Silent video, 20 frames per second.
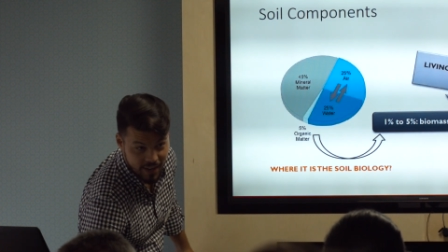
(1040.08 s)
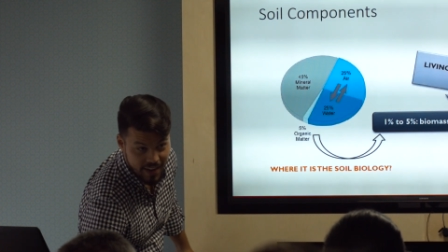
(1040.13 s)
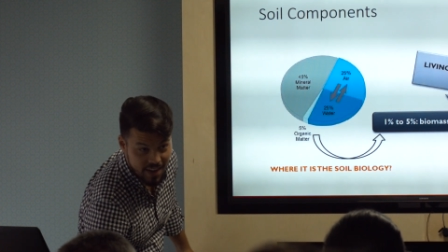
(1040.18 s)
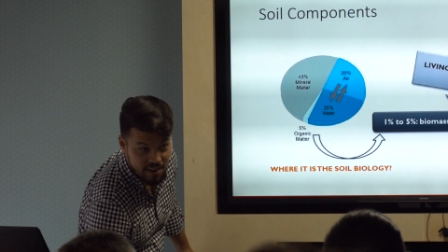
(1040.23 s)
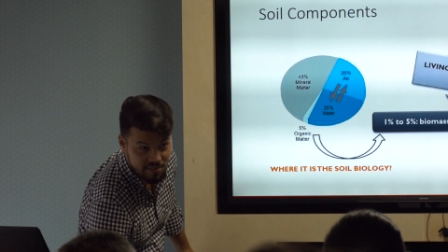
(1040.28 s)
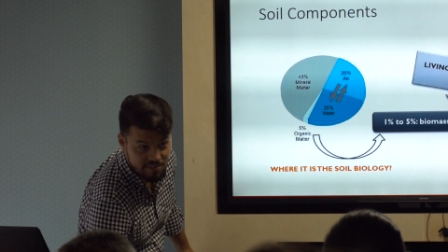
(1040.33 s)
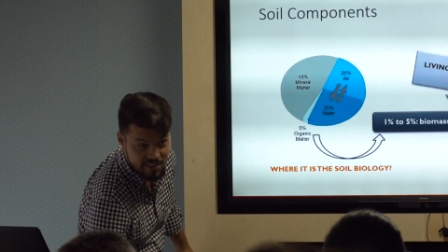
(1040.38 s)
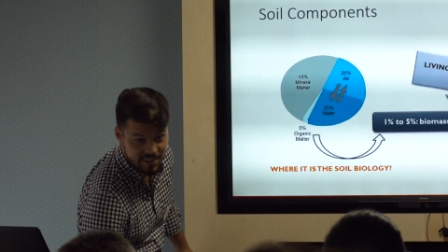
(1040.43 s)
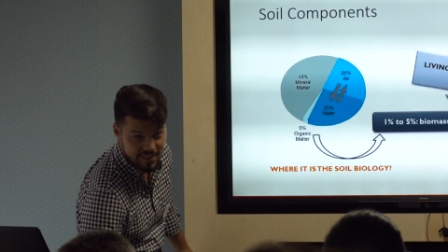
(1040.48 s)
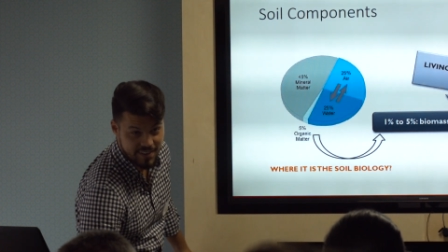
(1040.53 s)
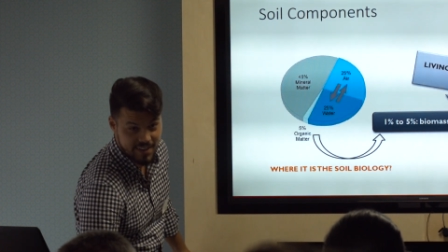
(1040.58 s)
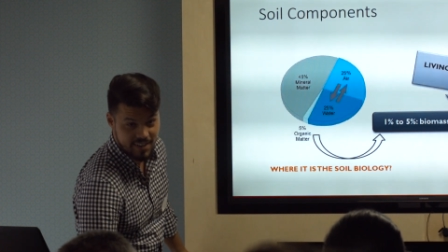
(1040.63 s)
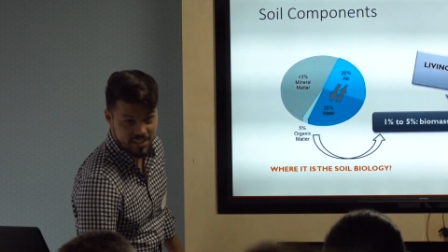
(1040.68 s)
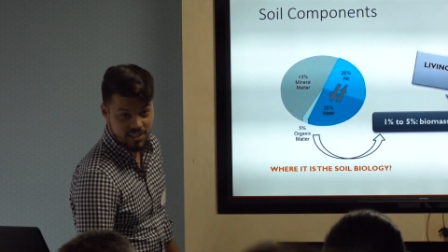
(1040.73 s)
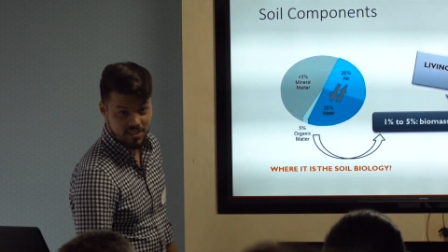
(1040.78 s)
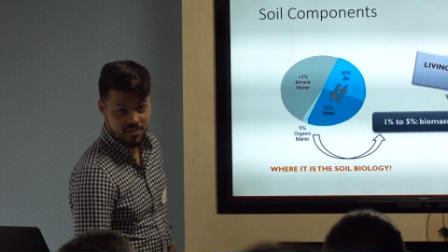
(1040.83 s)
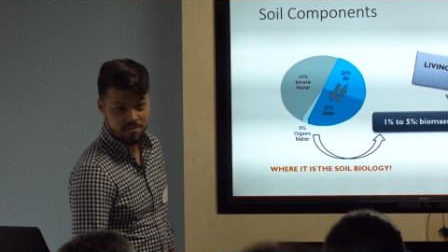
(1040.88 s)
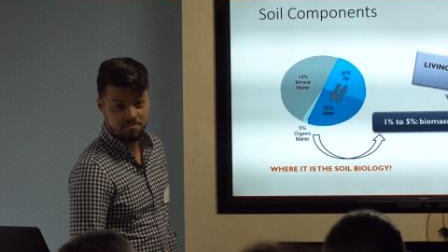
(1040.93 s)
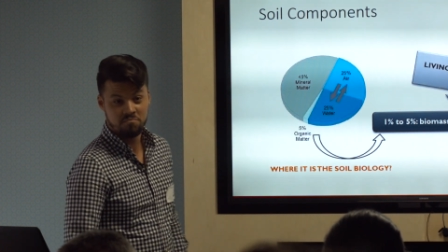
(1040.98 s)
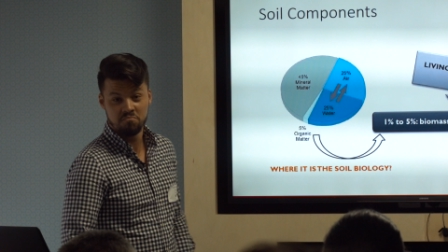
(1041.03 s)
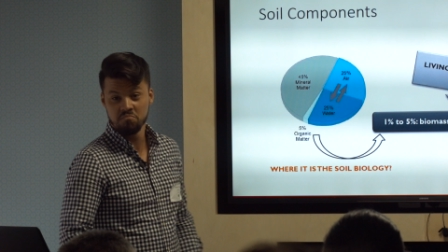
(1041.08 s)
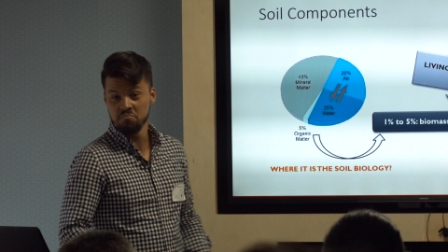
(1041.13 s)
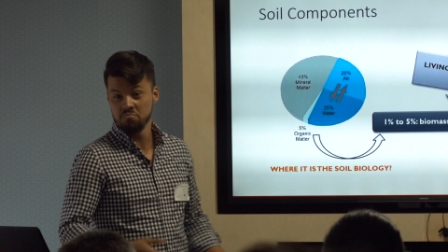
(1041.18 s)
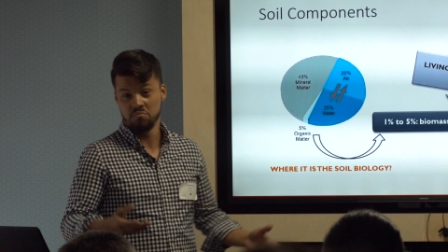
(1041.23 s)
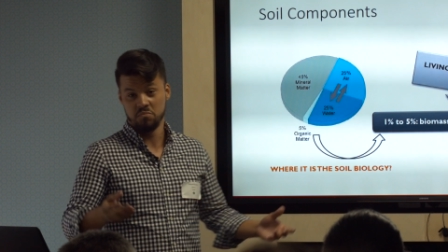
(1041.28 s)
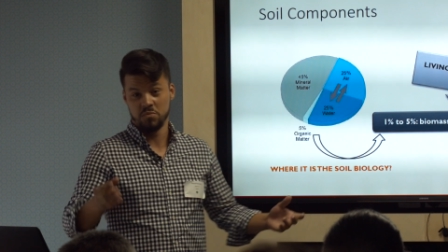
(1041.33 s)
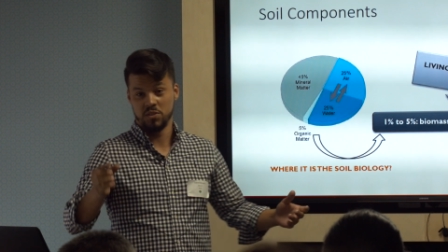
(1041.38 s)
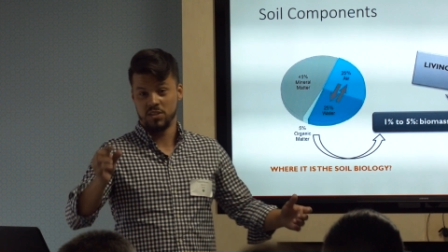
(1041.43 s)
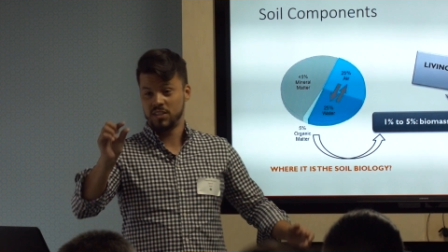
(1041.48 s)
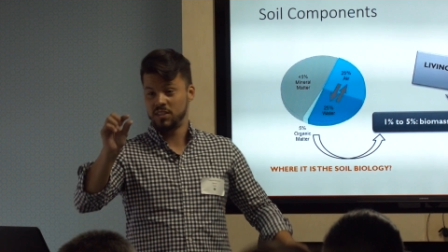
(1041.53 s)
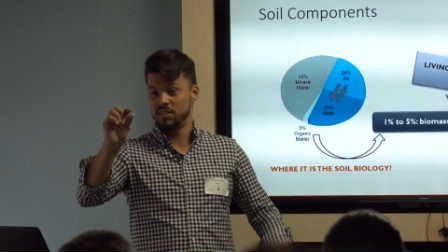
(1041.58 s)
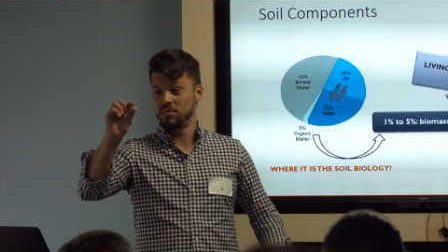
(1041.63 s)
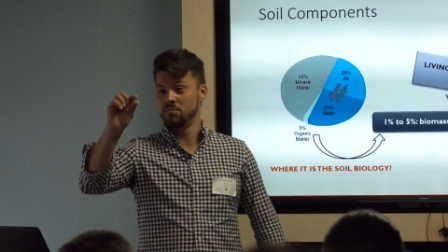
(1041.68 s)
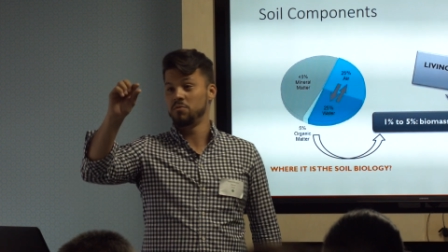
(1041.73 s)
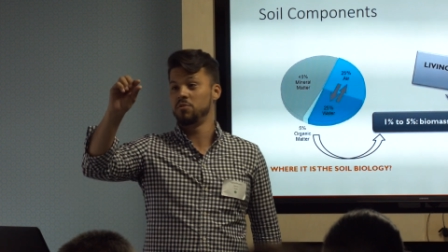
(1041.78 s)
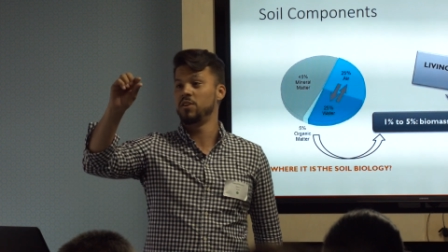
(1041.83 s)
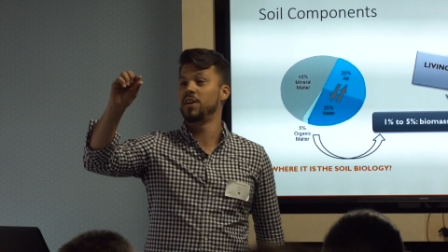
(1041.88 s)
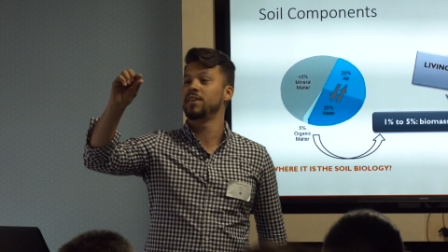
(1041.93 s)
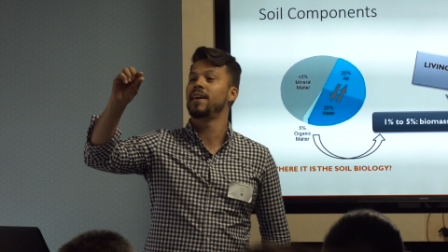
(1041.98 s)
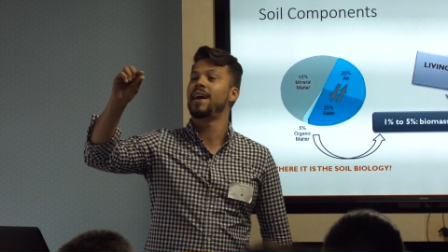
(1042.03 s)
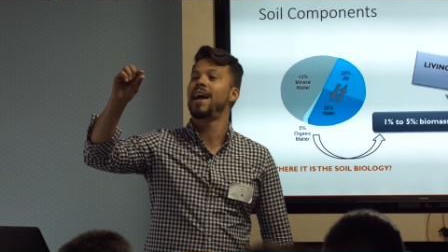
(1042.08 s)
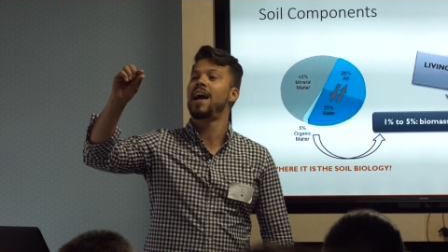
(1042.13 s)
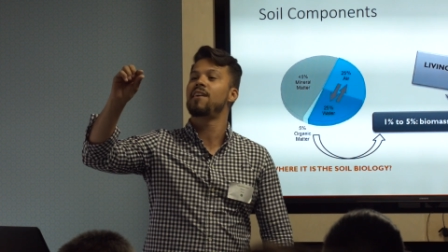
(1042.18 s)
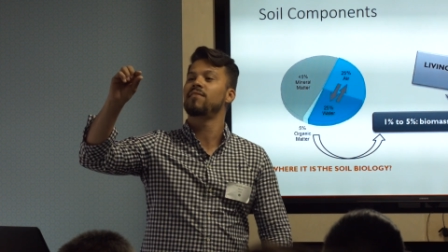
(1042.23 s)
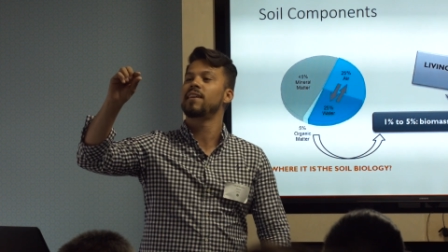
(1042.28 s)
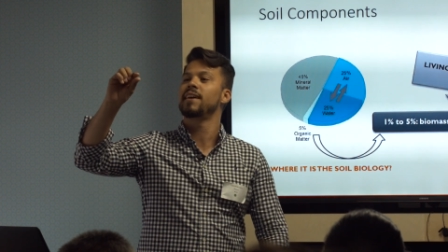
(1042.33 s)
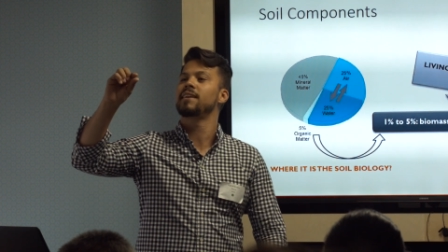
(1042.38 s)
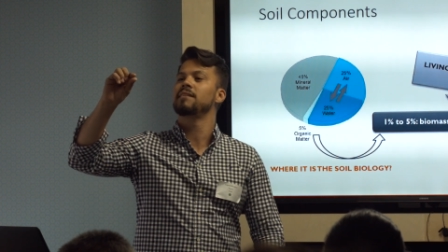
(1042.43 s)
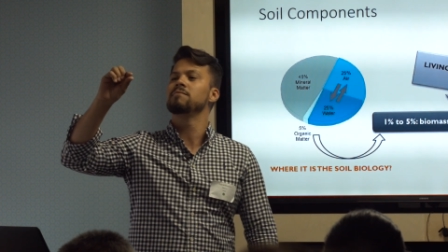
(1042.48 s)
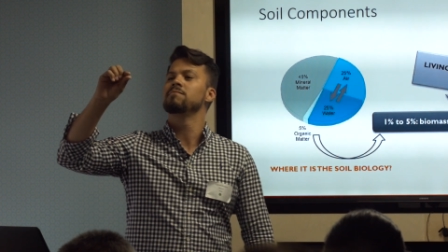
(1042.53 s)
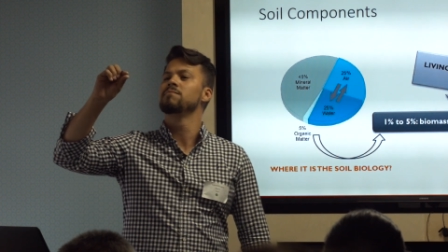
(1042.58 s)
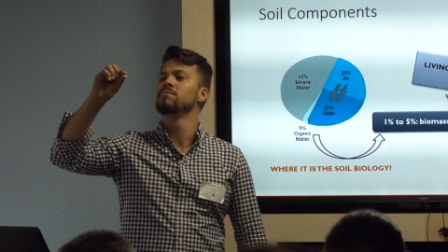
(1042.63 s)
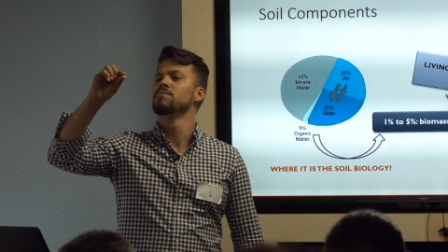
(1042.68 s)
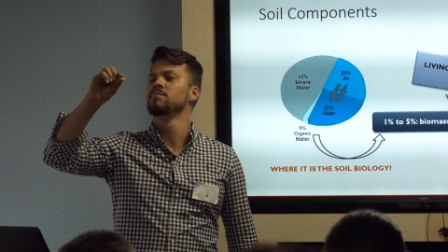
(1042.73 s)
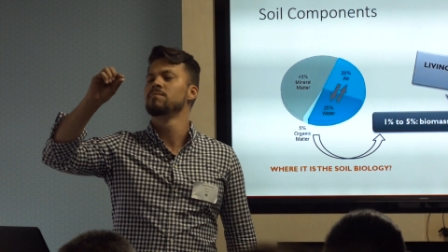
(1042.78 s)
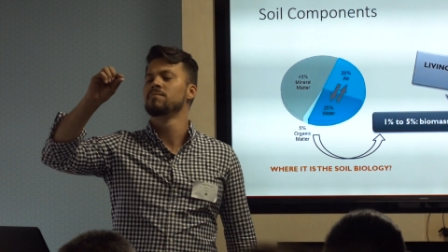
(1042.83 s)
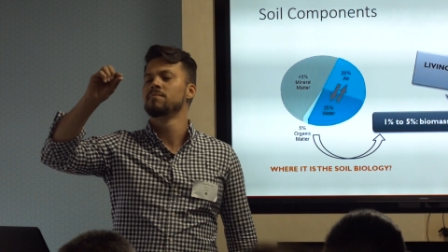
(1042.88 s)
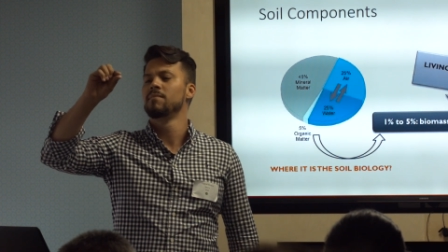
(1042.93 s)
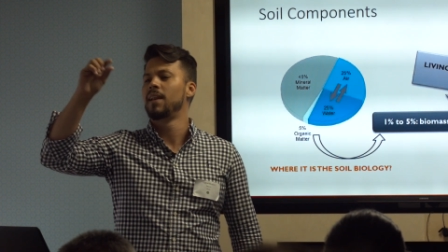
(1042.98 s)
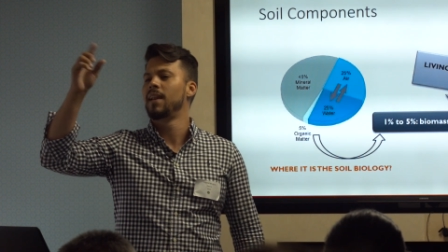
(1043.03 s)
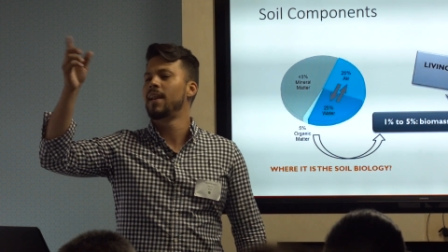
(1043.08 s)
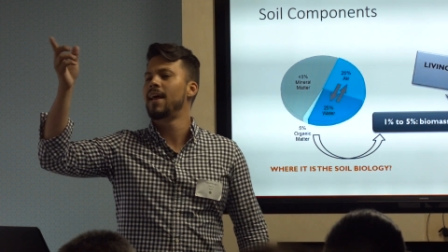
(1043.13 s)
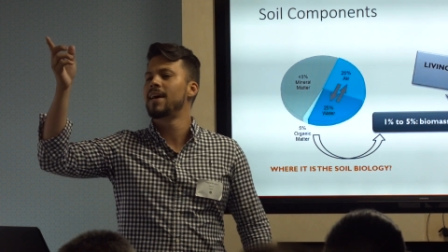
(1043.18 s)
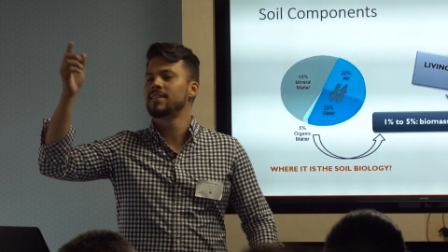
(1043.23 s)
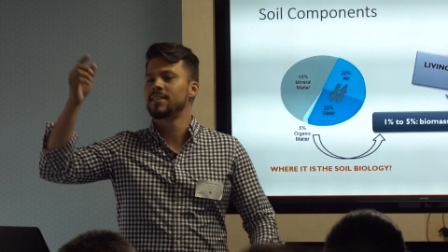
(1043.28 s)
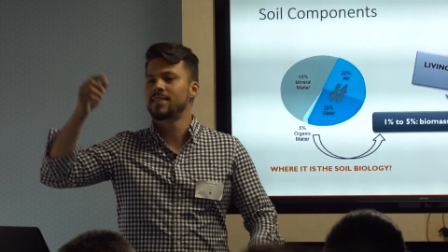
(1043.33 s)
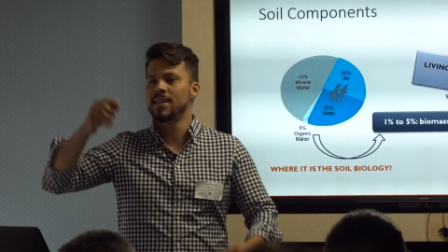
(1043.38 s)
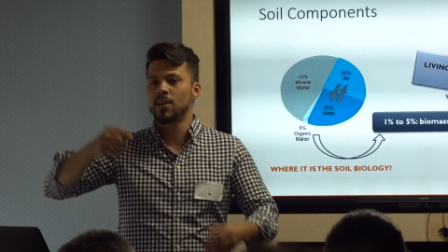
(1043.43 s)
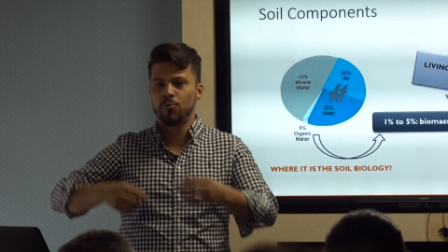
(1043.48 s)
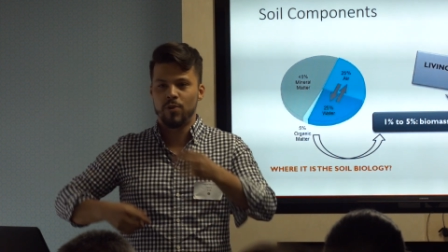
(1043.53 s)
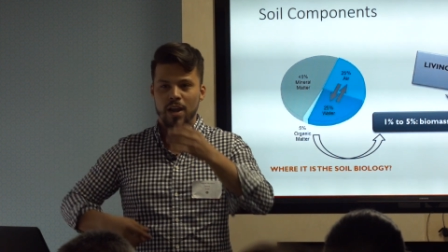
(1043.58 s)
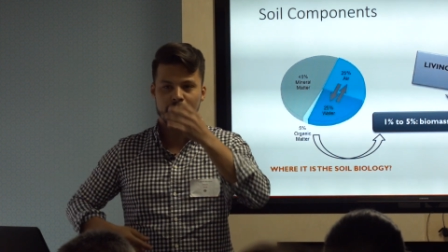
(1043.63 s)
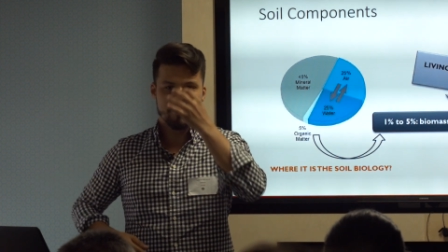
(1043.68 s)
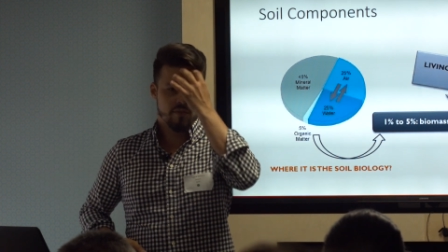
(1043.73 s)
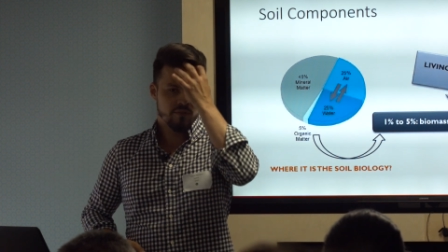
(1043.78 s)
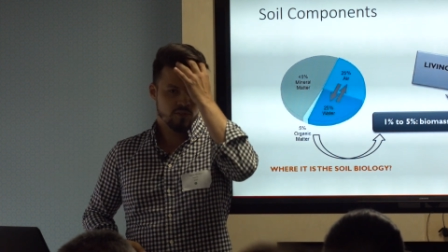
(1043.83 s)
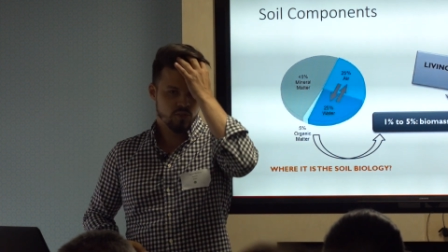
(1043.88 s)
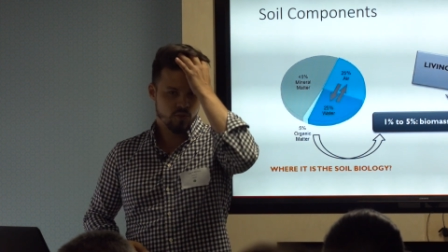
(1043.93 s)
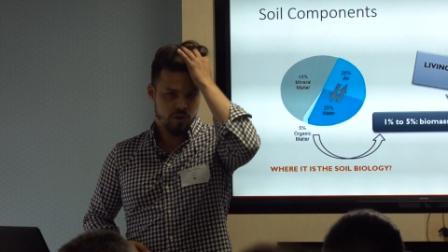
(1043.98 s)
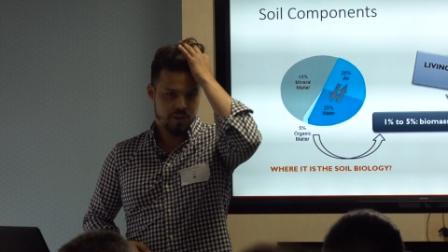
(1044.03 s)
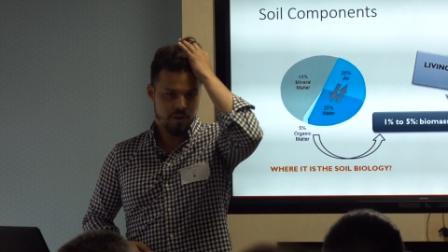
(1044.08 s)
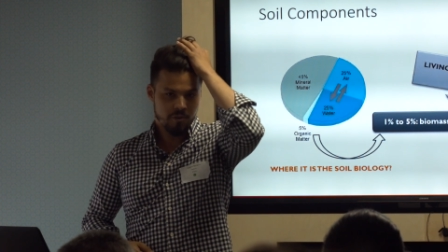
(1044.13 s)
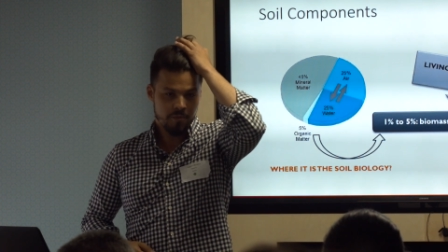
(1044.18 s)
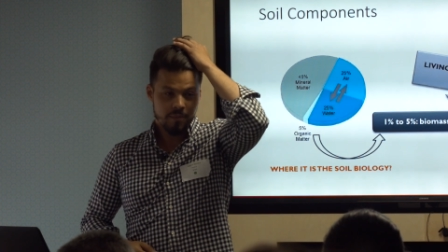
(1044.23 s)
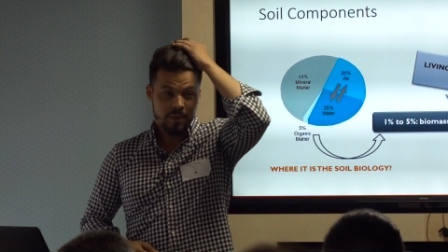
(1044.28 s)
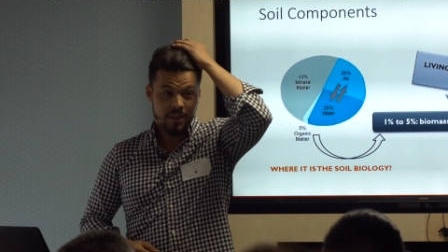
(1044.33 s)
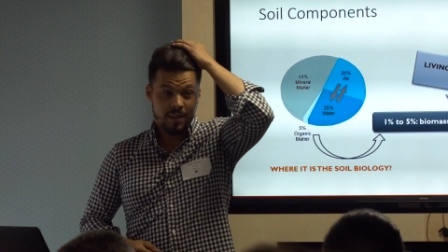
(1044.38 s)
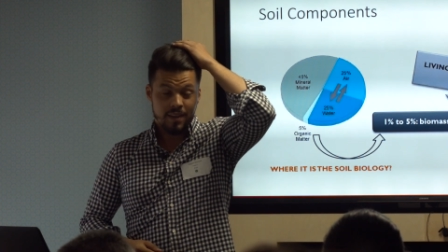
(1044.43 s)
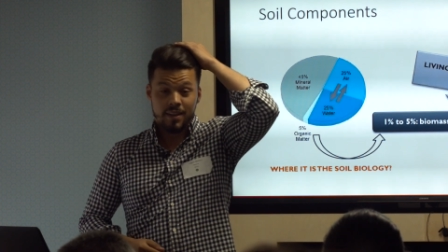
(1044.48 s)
have in it, you're gonna have like less than a gram of soil.